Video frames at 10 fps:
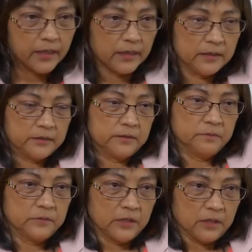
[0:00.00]

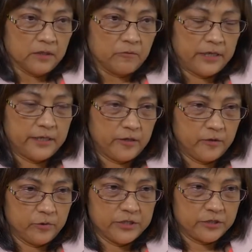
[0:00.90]
right now
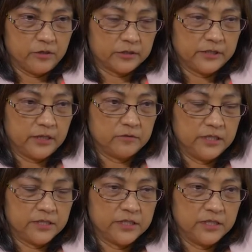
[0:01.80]
everyone's locked down,
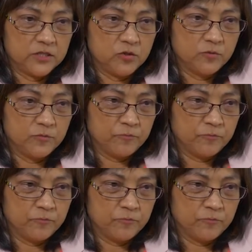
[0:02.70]
is to